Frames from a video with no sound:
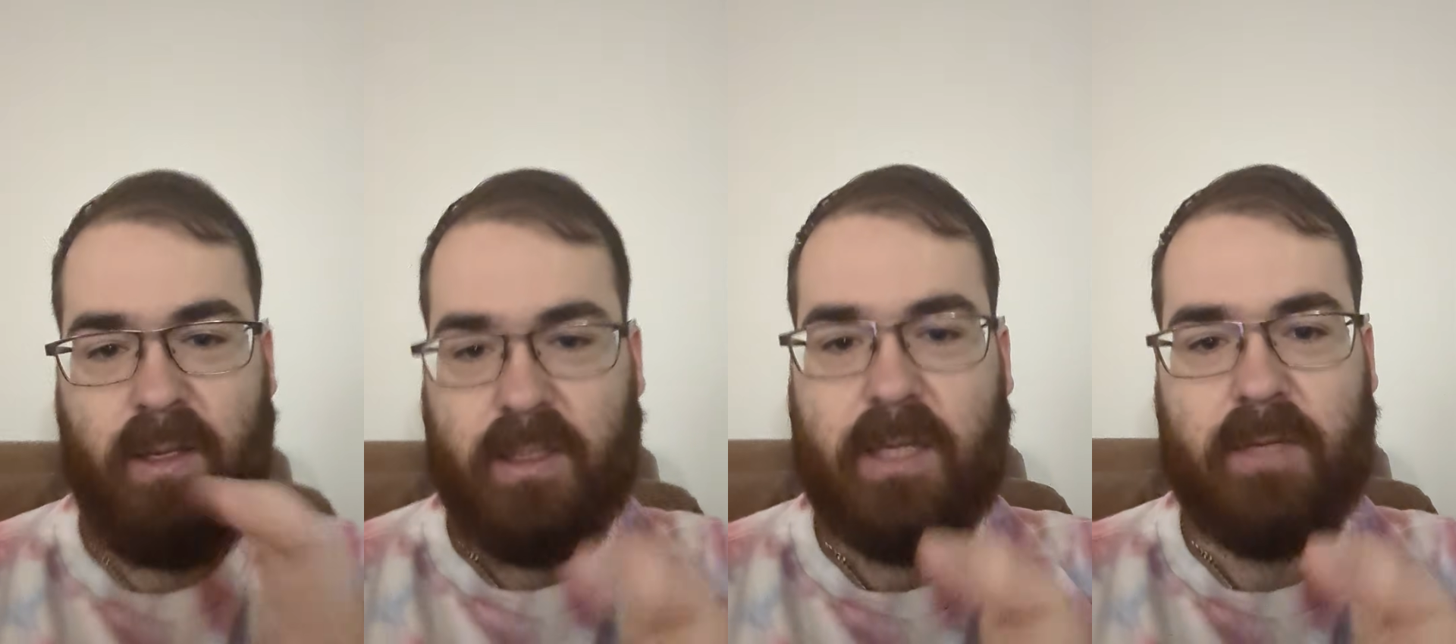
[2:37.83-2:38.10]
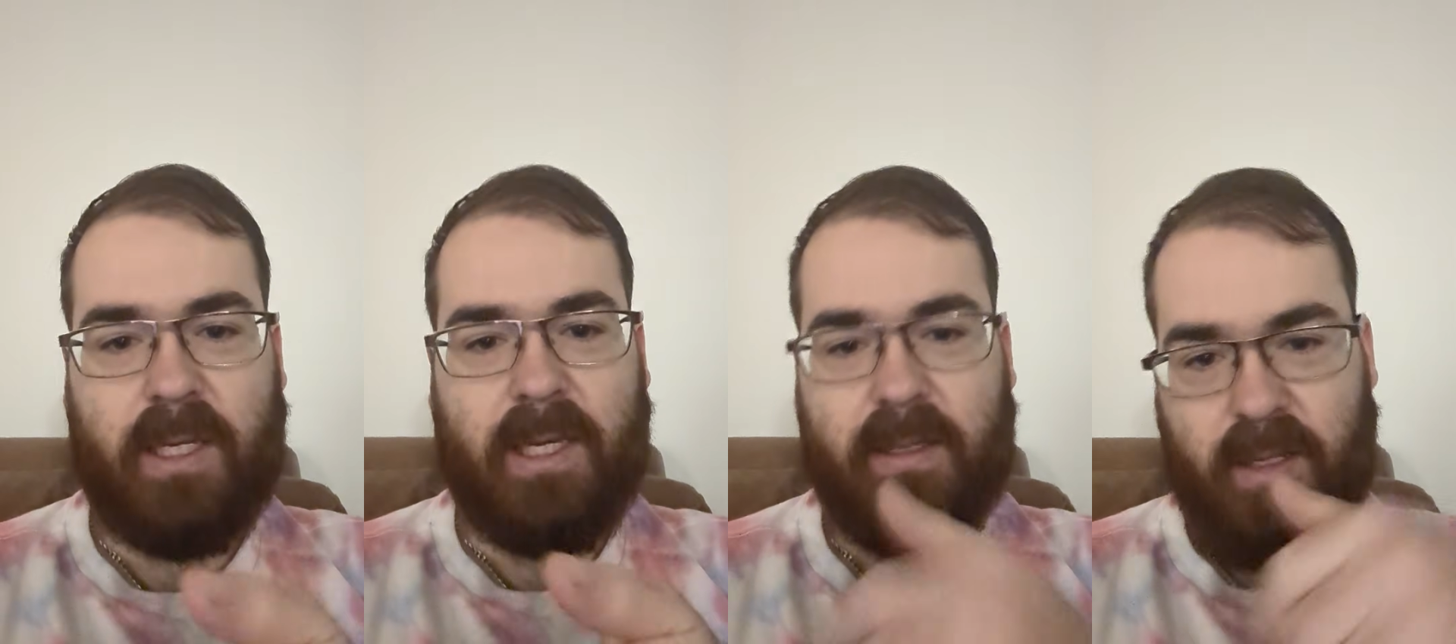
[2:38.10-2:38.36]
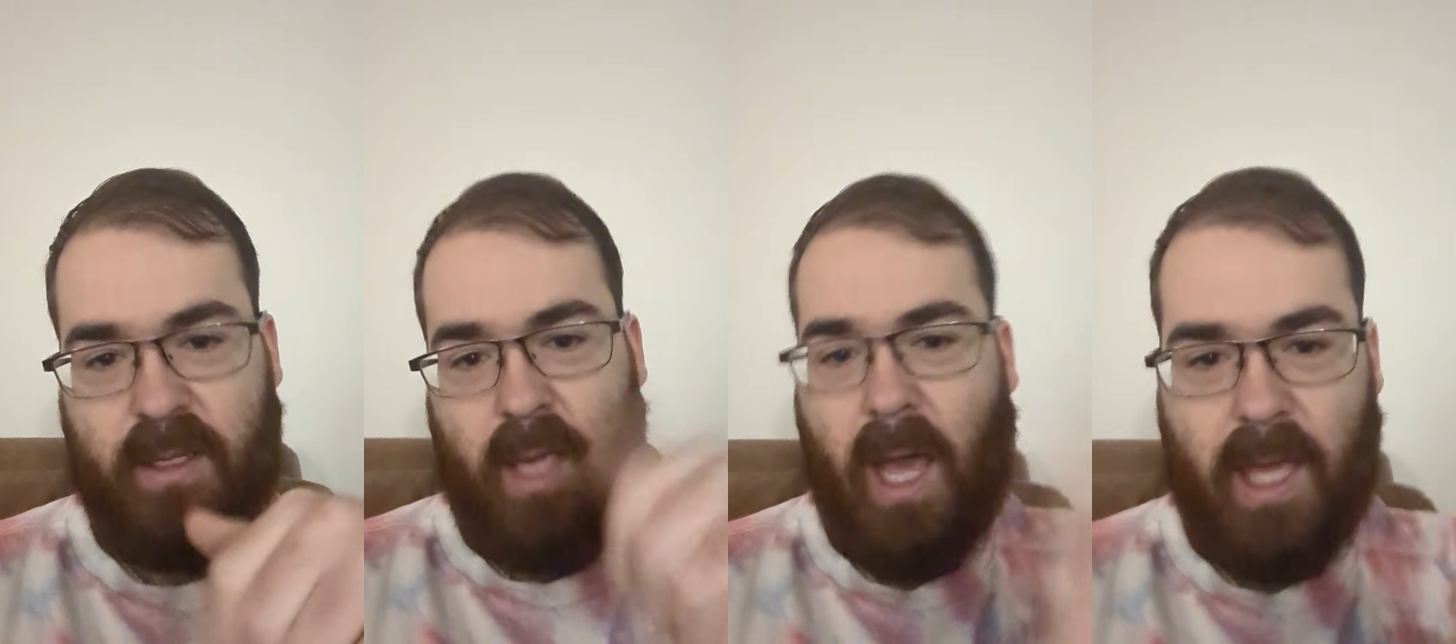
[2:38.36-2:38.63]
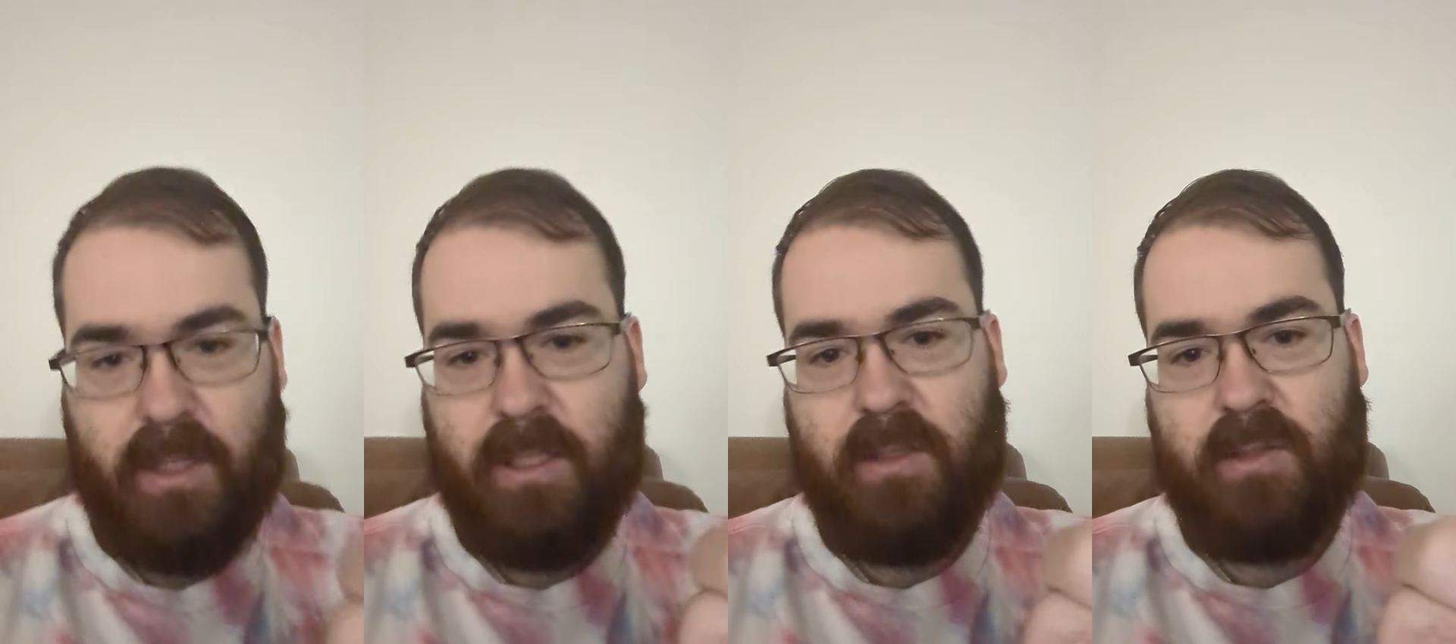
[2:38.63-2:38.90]
giving
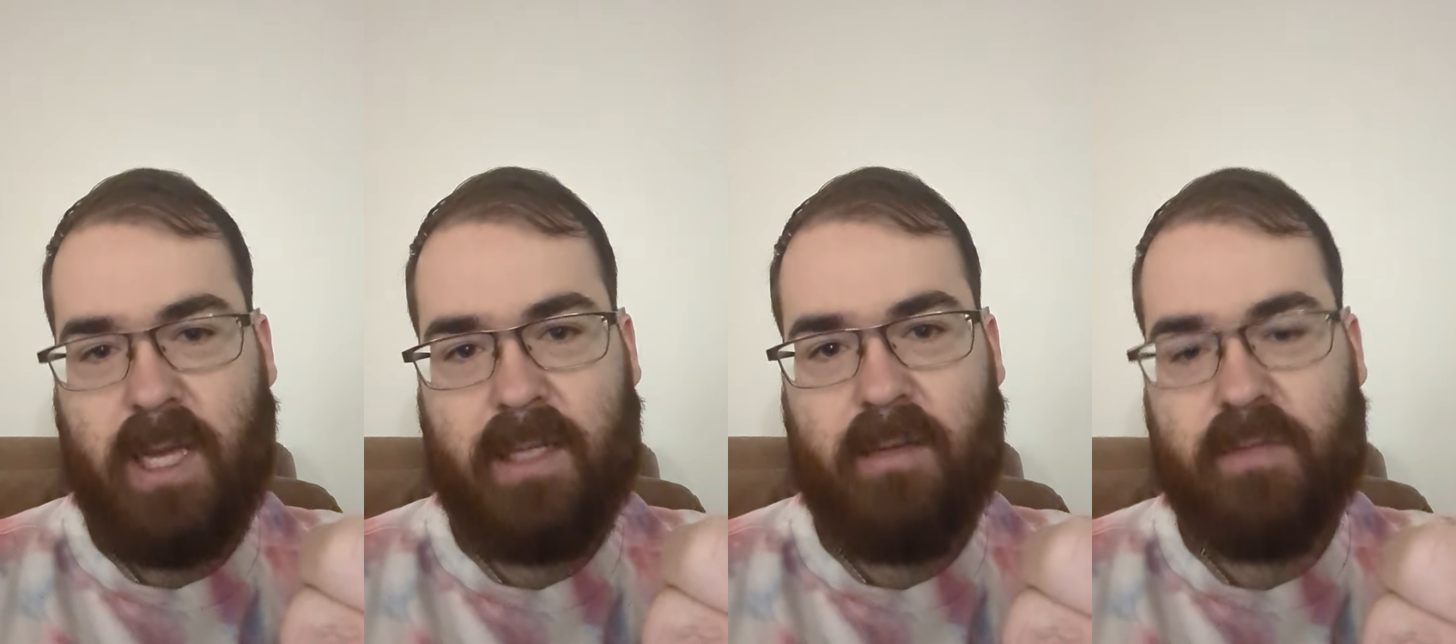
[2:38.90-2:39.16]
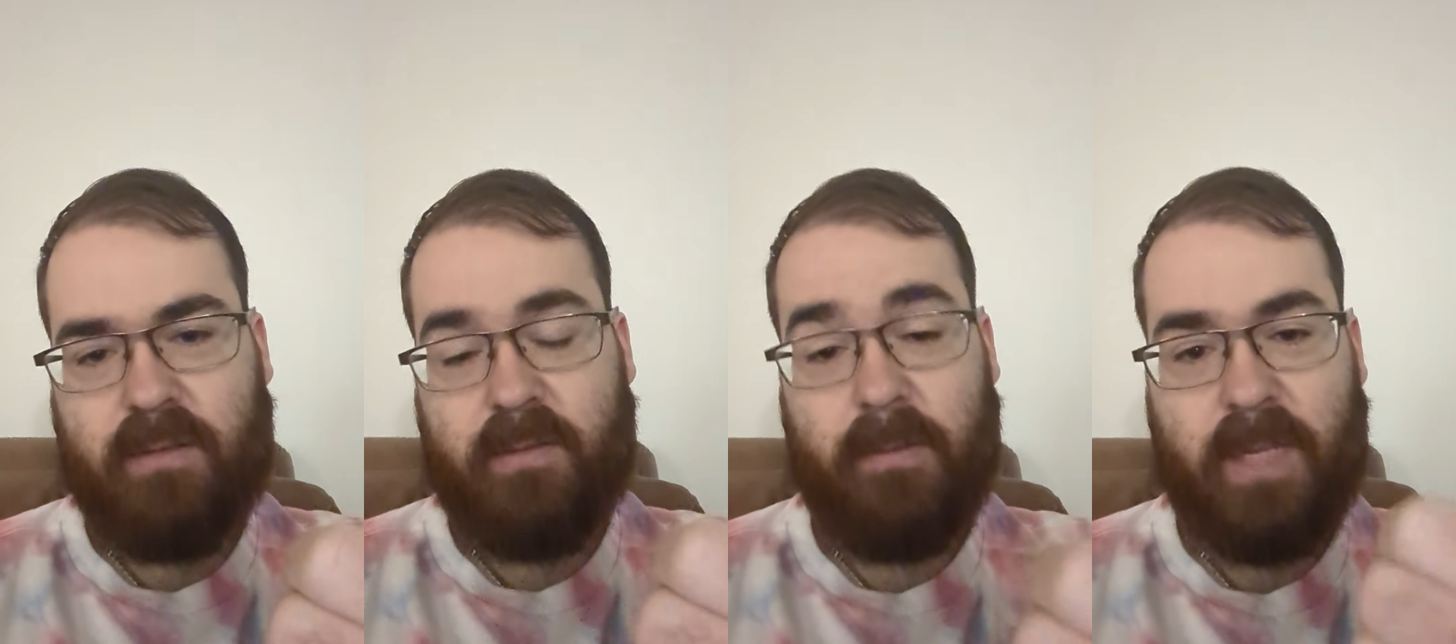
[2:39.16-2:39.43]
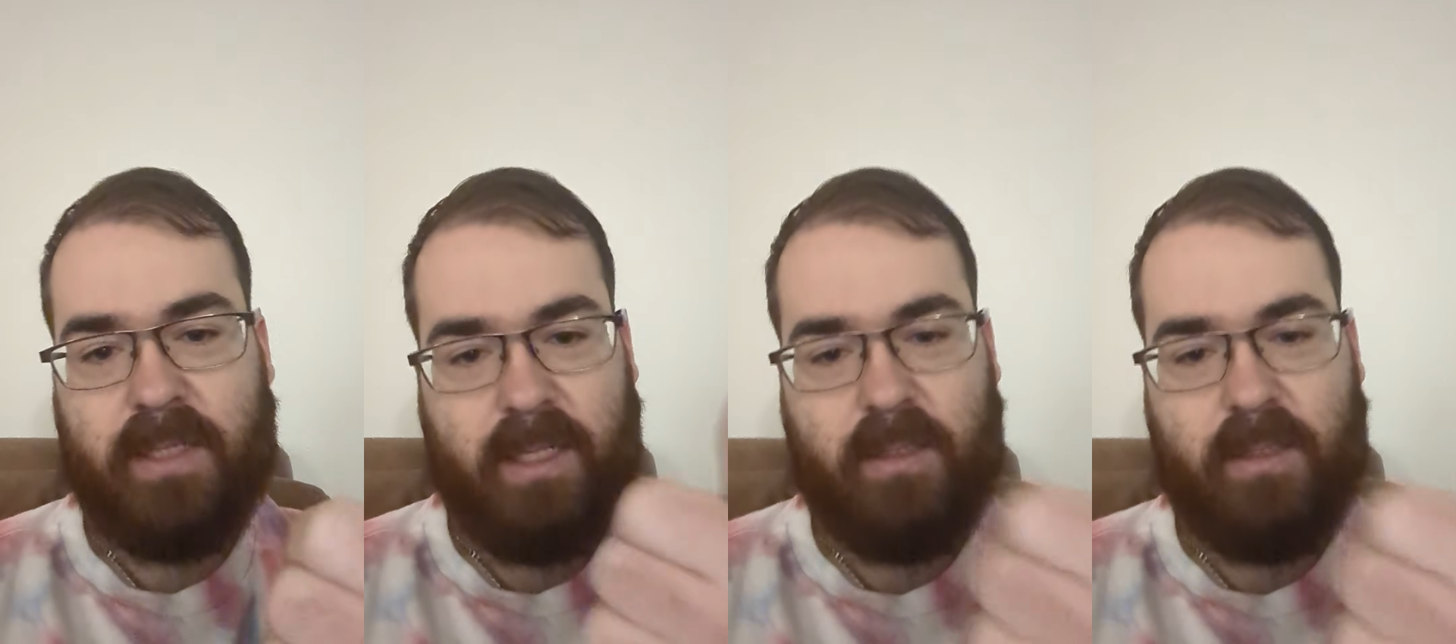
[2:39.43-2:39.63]
I think there's a high confidence of impact,